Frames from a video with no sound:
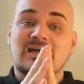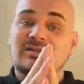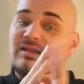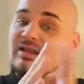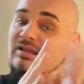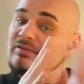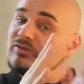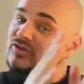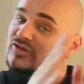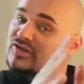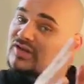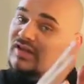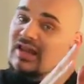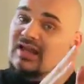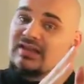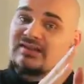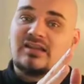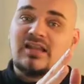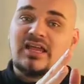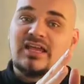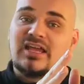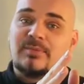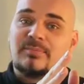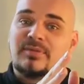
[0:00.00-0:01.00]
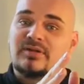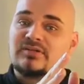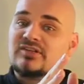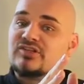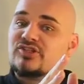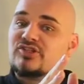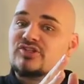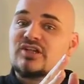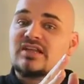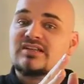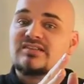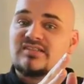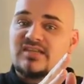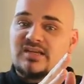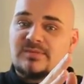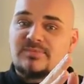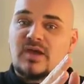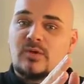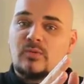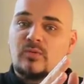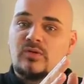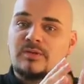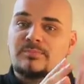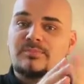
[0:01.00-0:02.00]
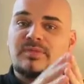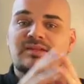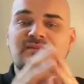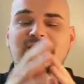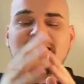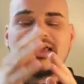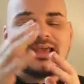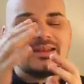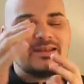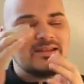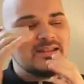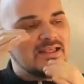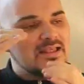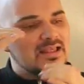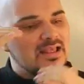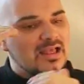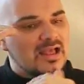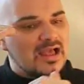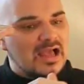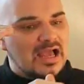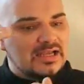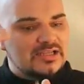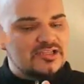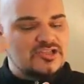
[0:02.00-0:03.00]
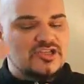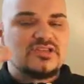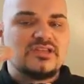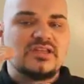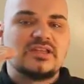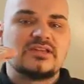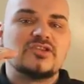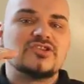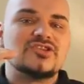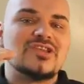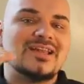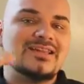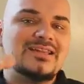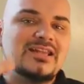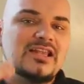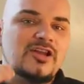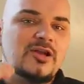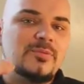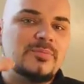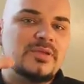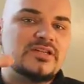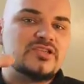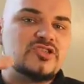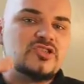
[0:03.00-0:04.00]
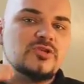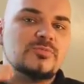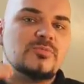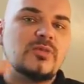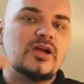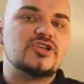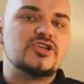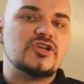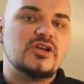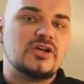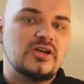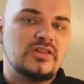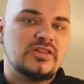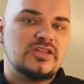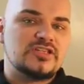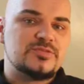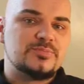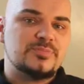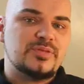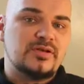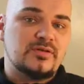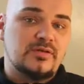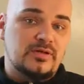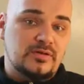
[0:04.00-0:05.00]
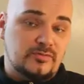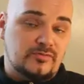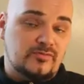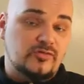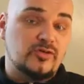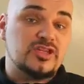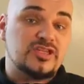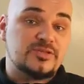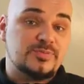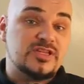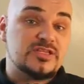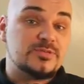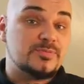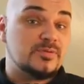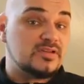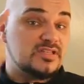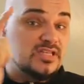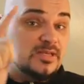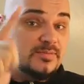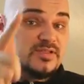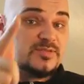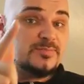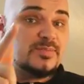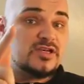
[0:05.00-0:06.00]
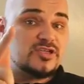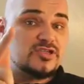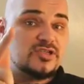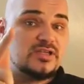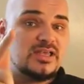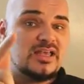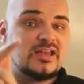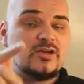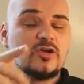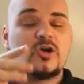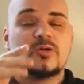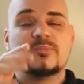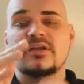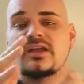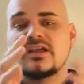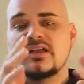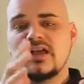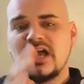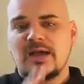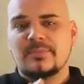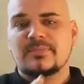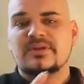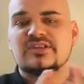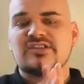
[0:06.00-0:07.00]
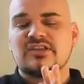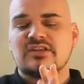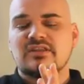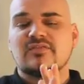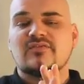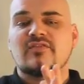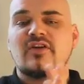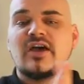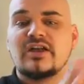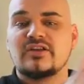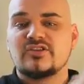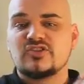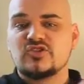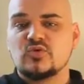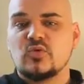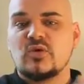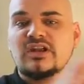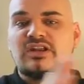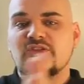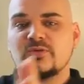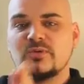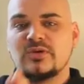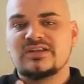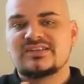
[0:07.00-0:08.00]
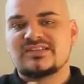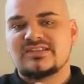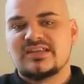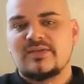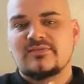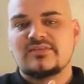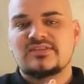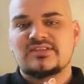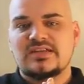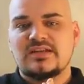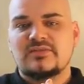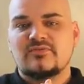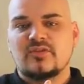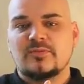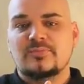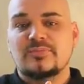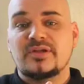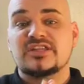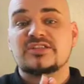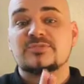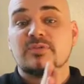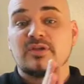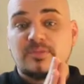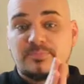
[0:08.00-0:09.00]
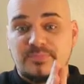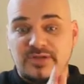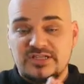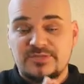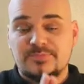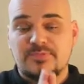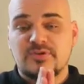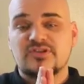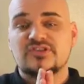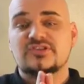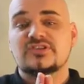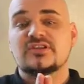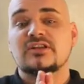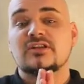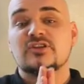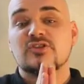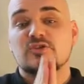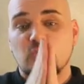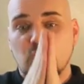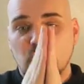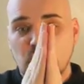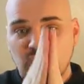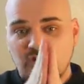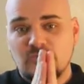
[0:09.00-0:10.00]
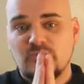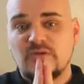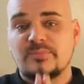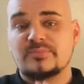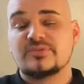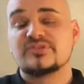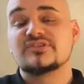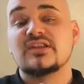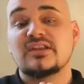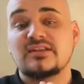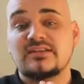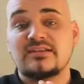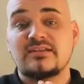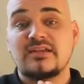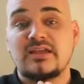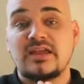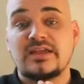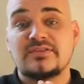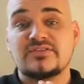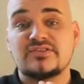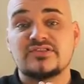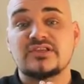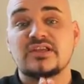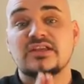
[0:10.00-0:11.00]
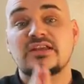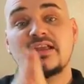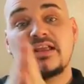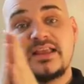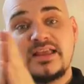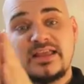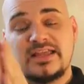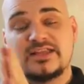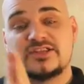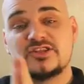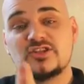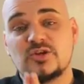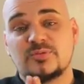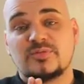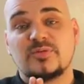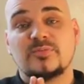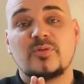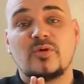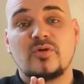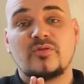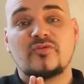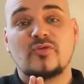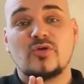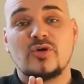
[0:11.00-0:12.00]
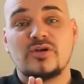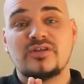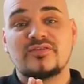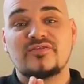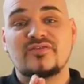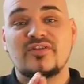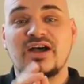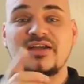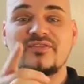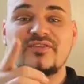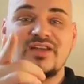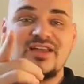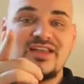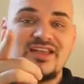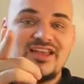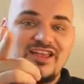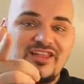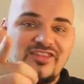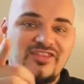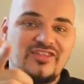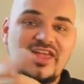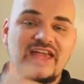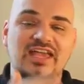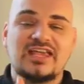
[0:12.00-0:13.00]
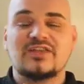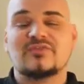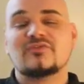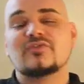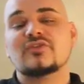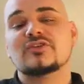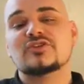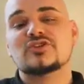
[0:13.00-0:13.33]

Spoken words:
there's a lot to like about this Jets team, I will admit that. I just think there's a little bit too much here in this for this Pittsburgh team, especially at home. I'm going to say the finals 23-17 for Pittsburgh. Pittsburgh Steelers will represent the AFC in Super Bowl 45. Thank you for